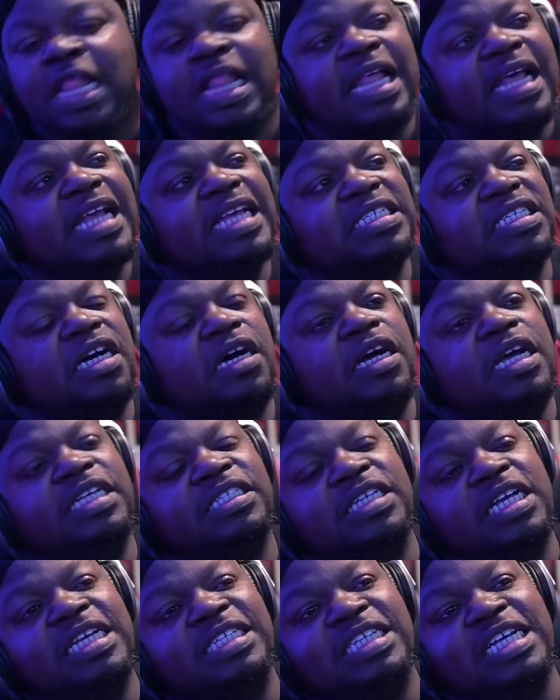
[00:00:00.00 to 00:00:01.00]
He's a
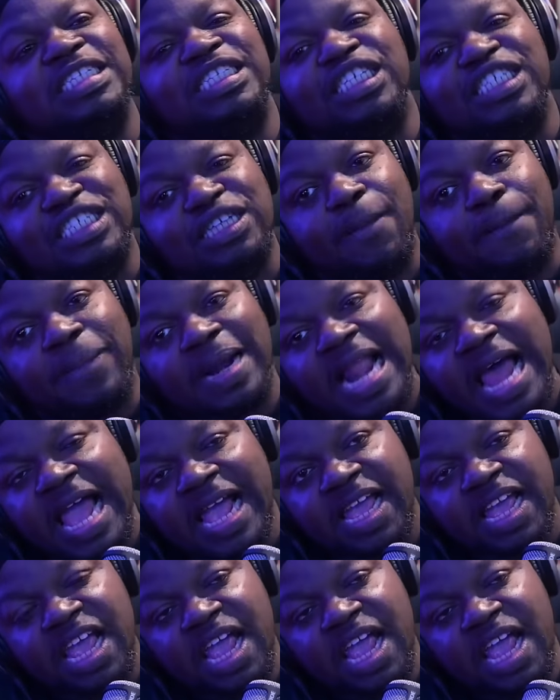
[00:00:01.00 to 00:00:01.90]
he's a, he's a, he's, a, he's a black